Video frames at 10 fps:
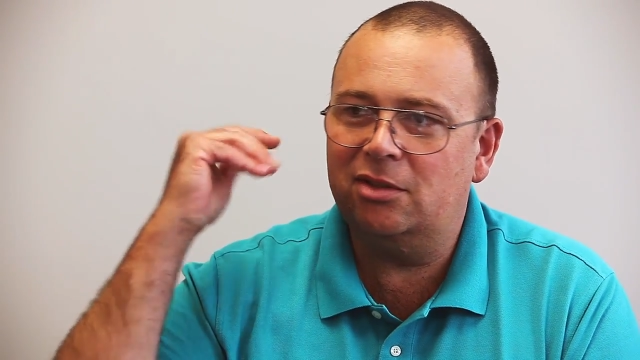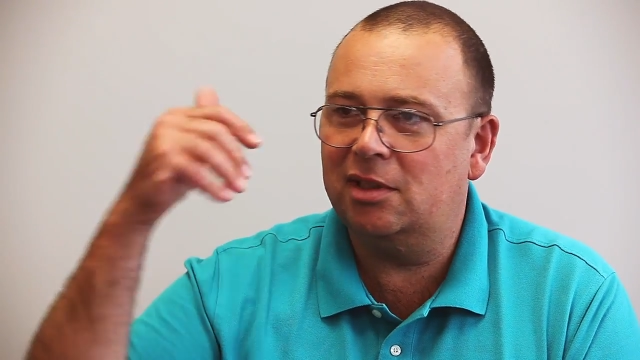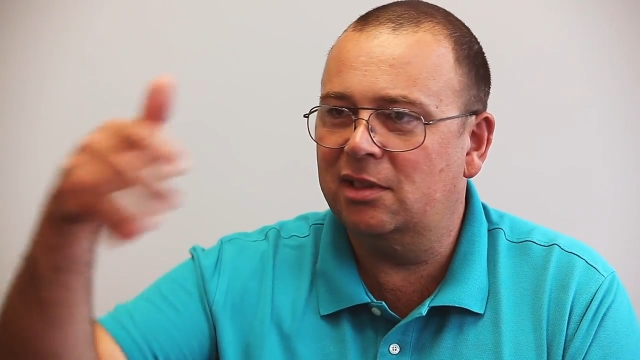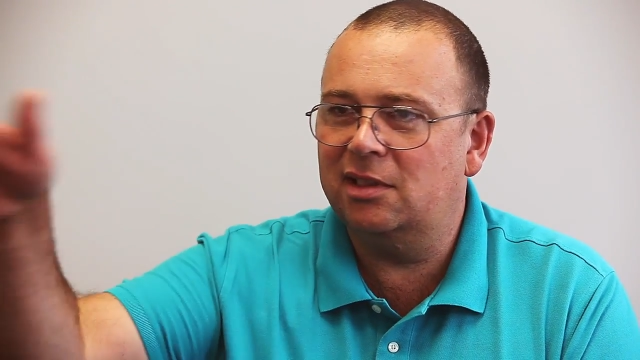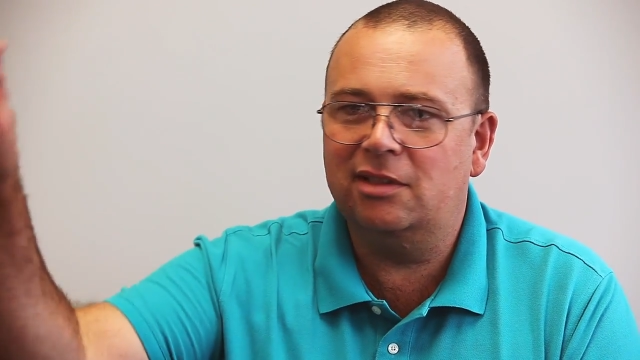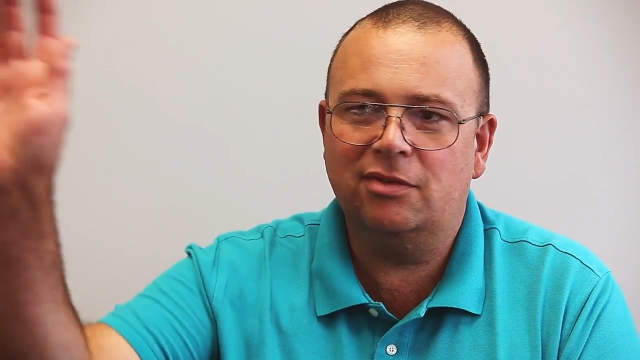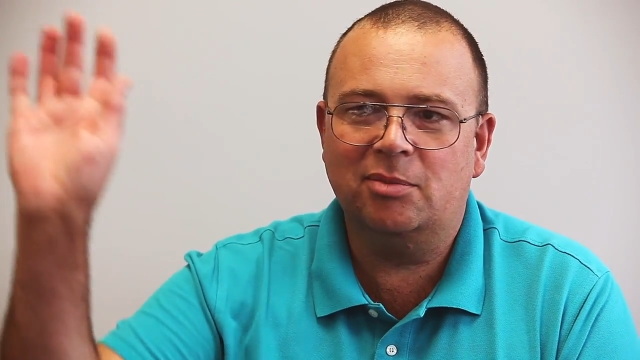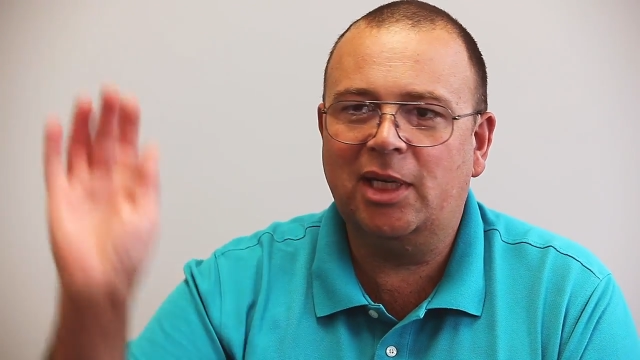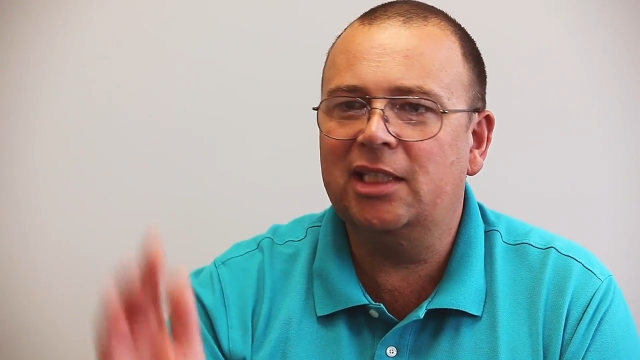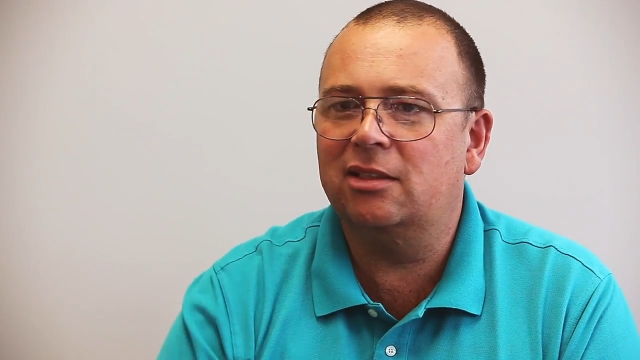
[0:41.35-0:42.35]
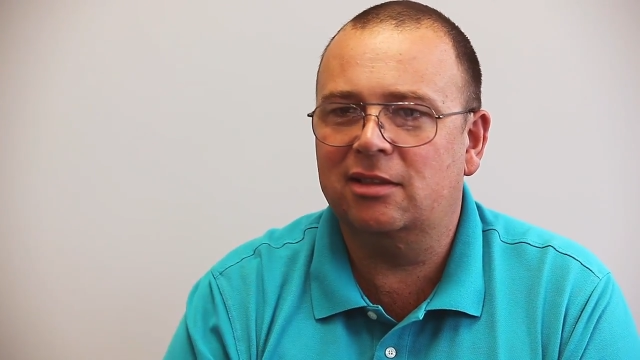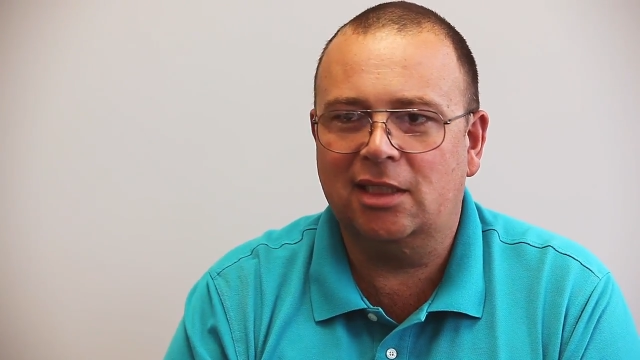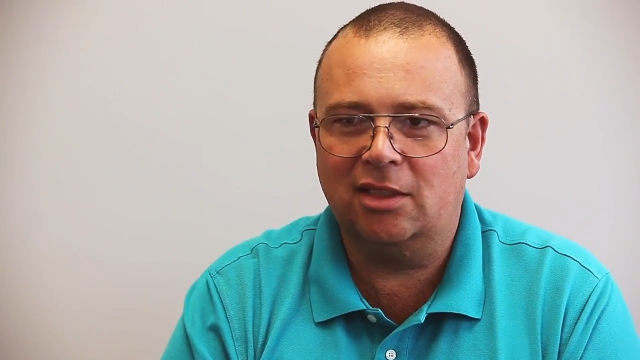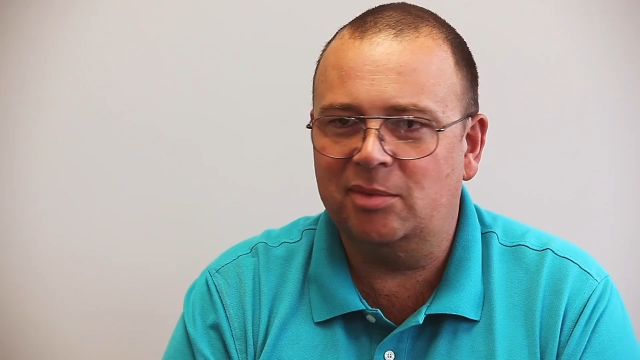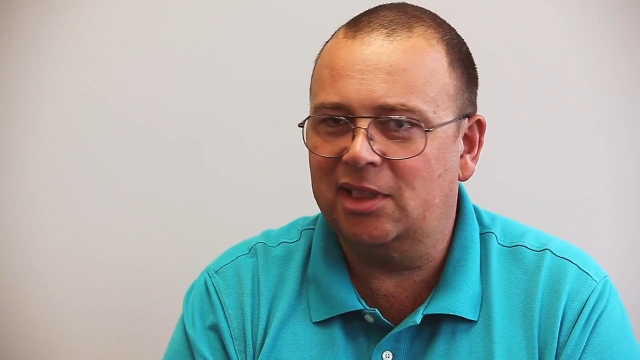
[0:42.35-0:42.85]
you can see for miles
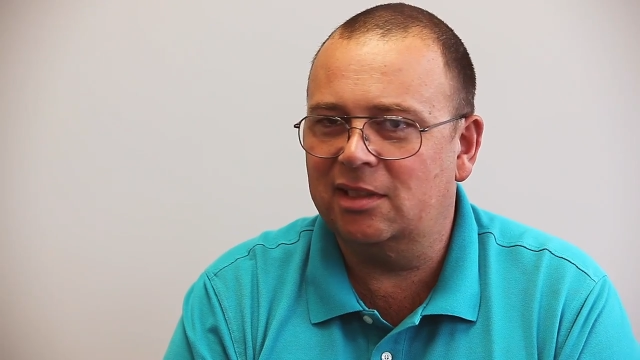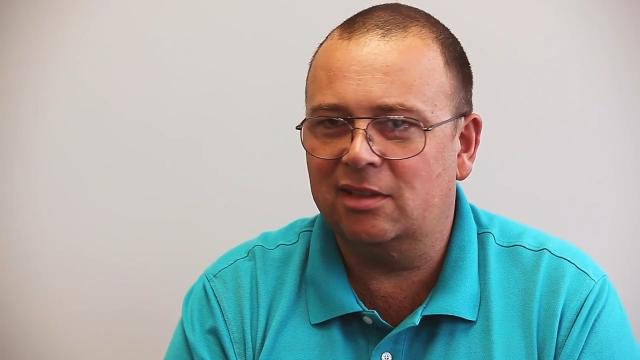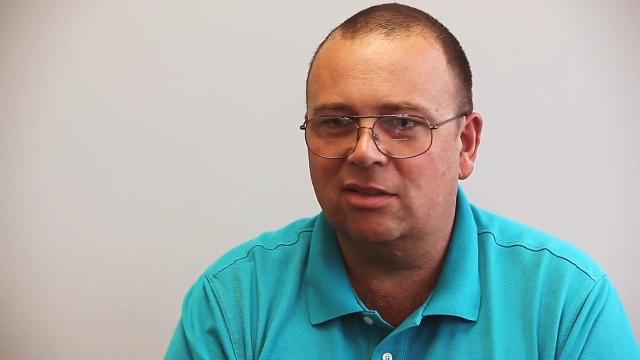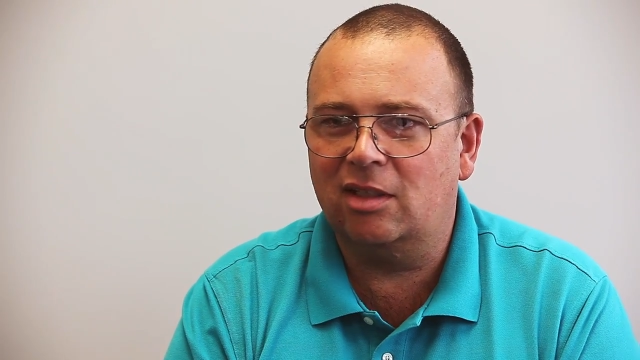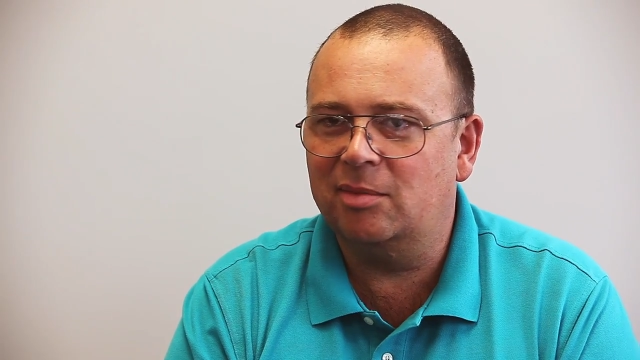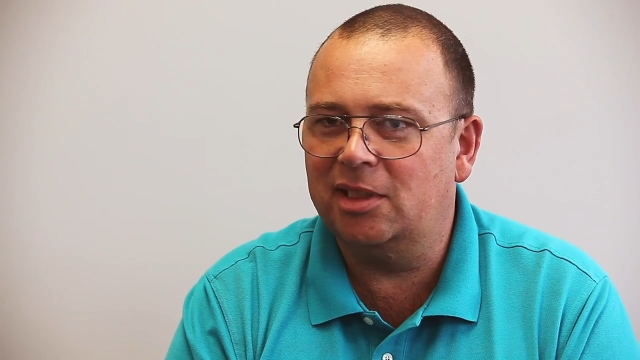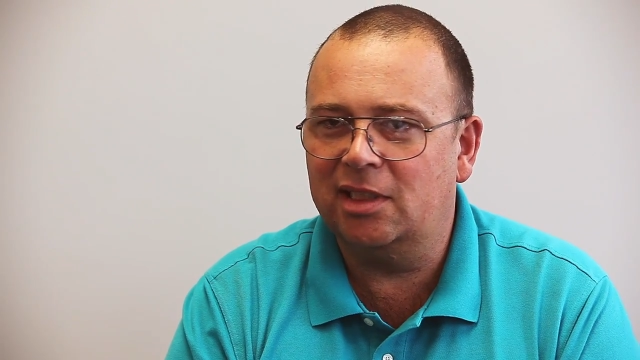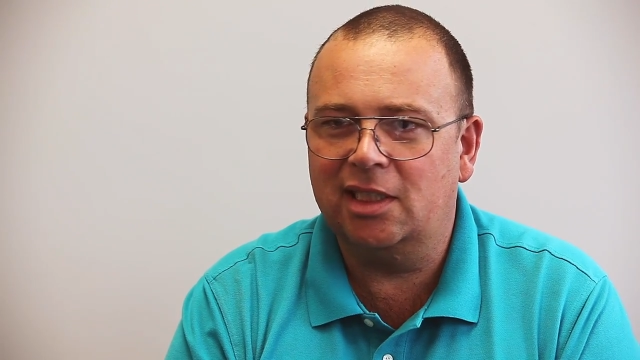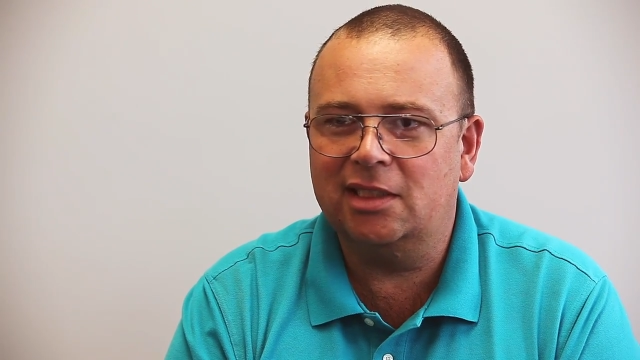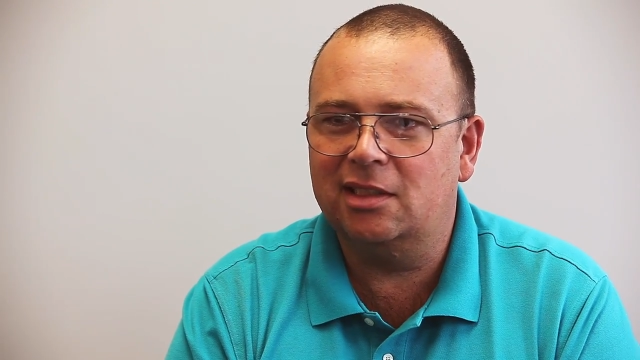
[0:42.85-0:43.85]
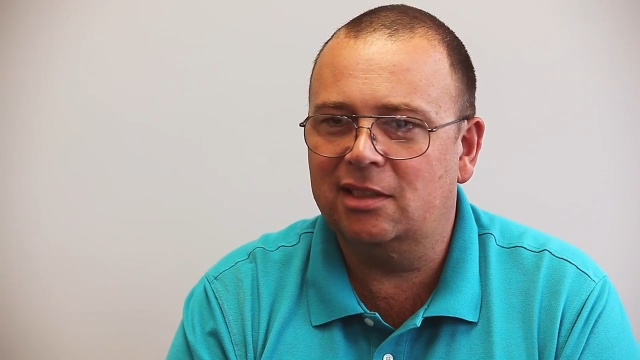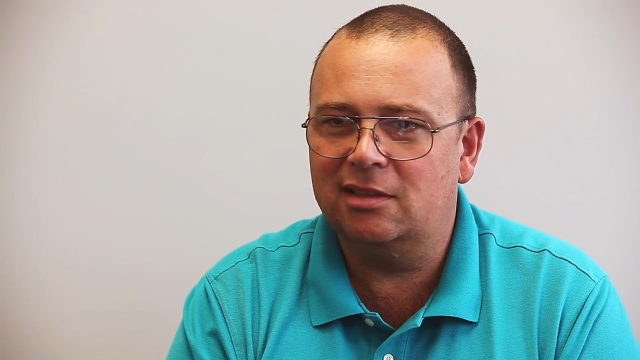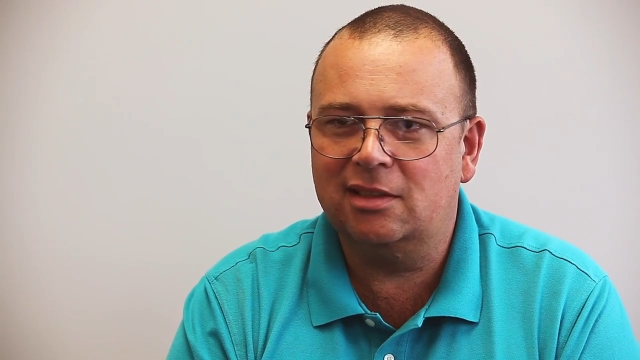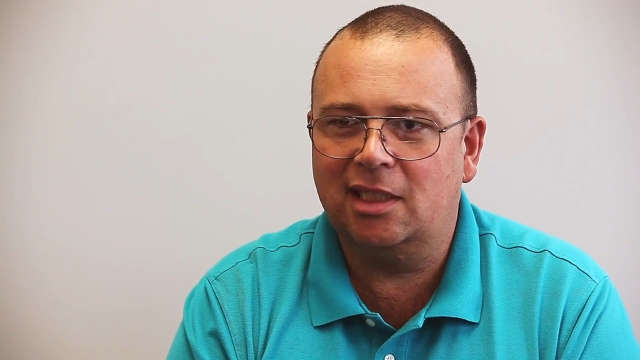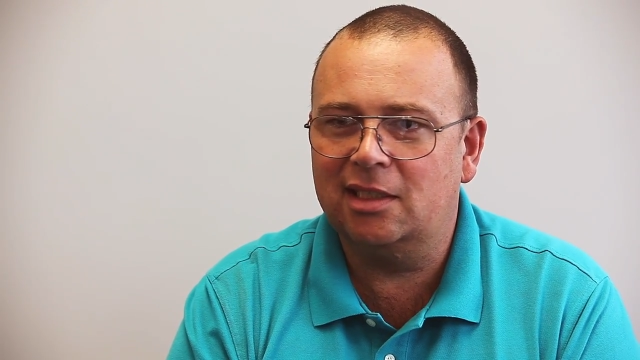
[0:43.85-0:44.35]
now because it's all been cut and
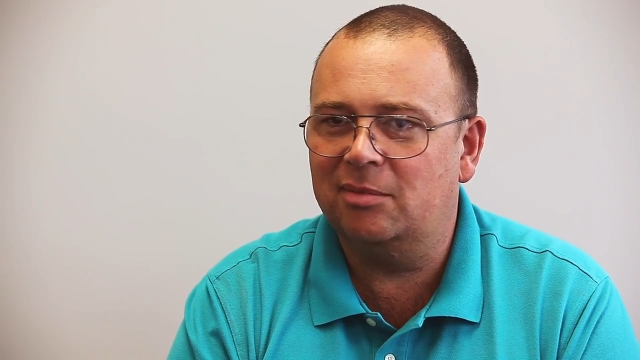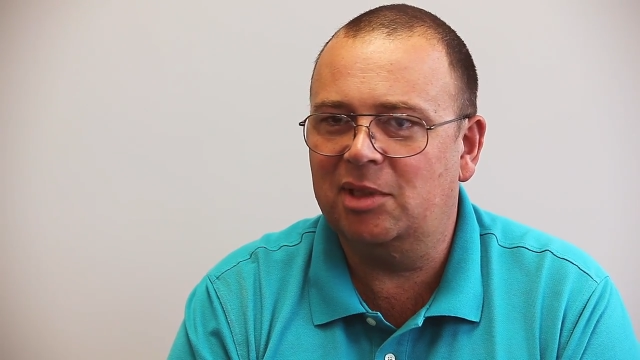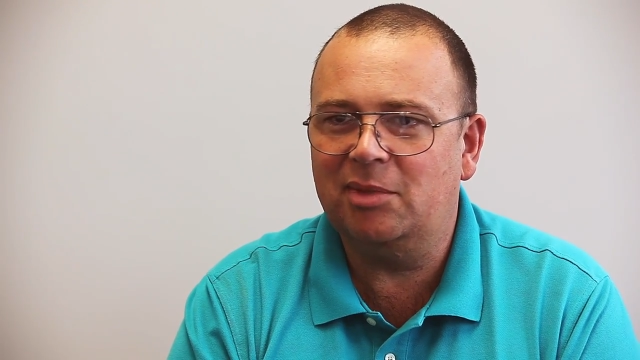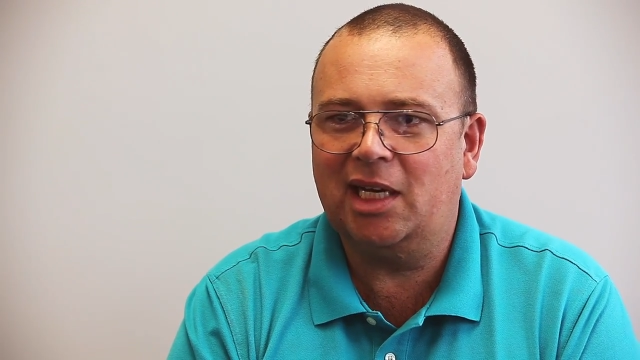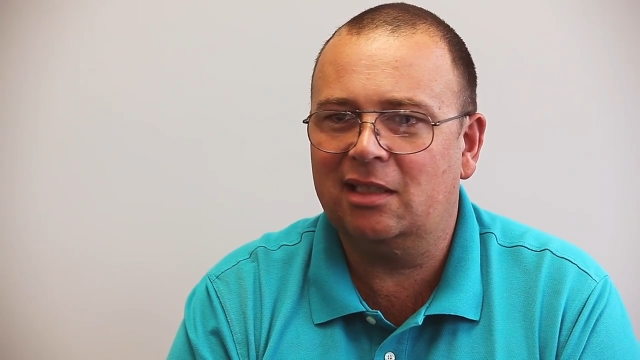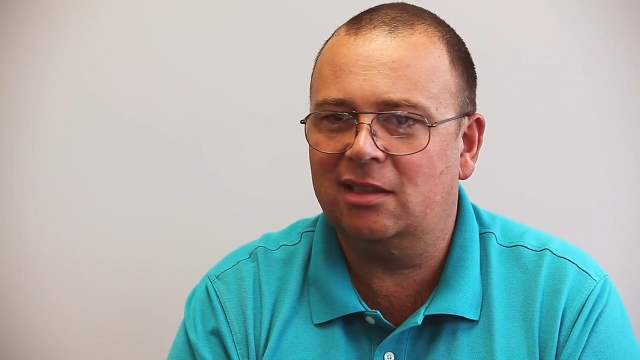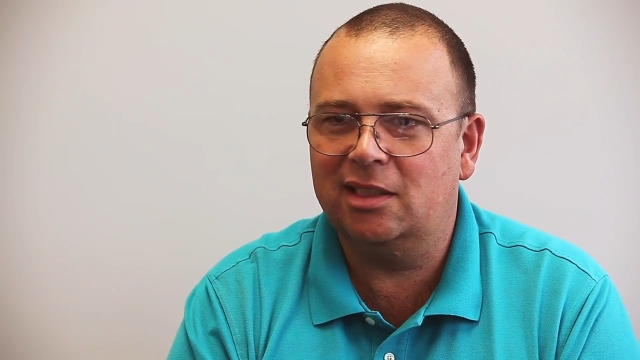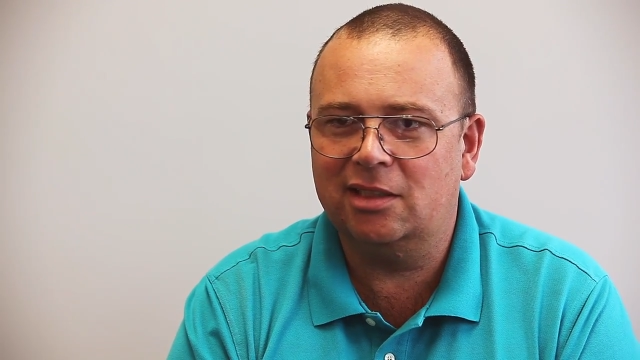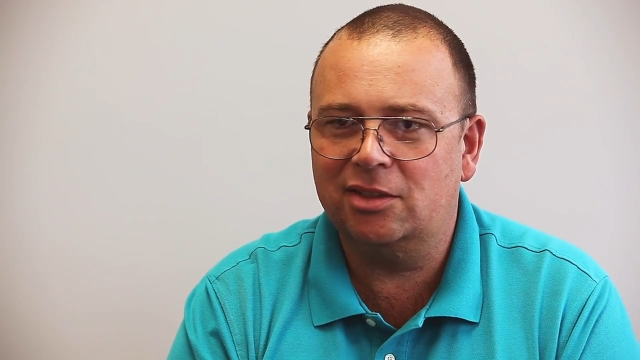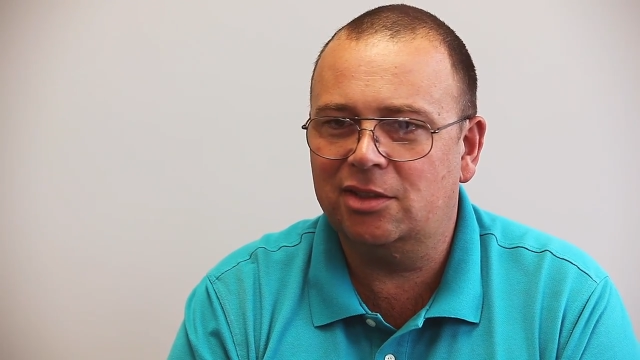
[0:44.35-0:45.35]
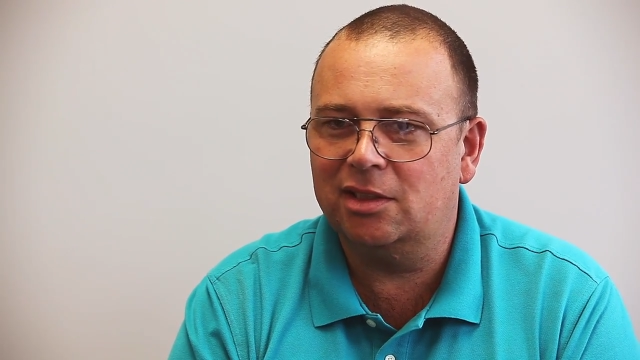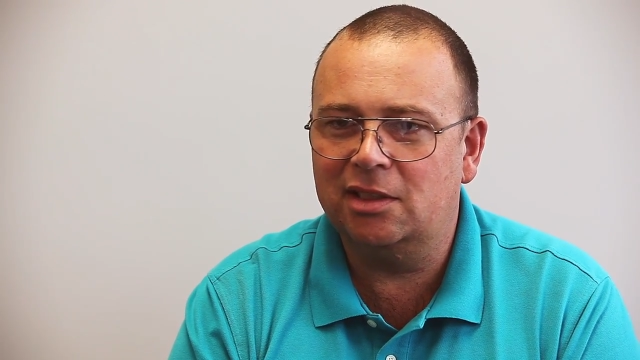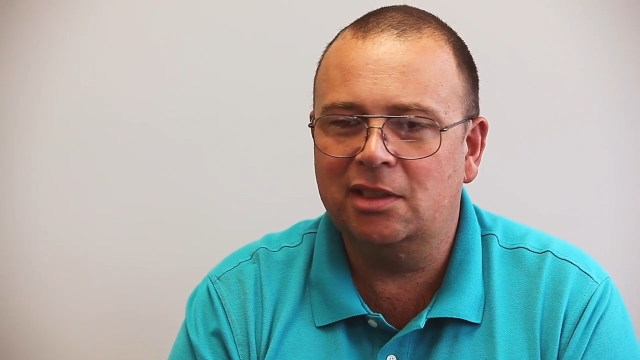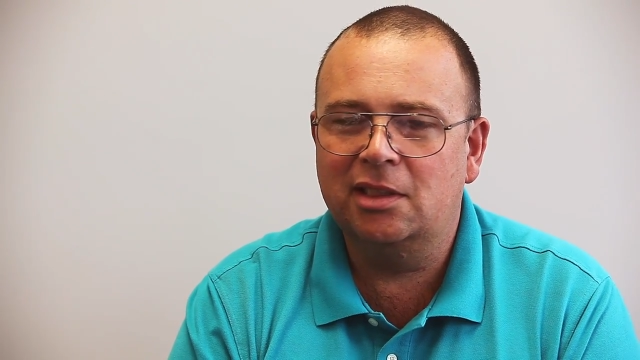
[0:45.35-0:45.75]
it's not coming back like it should.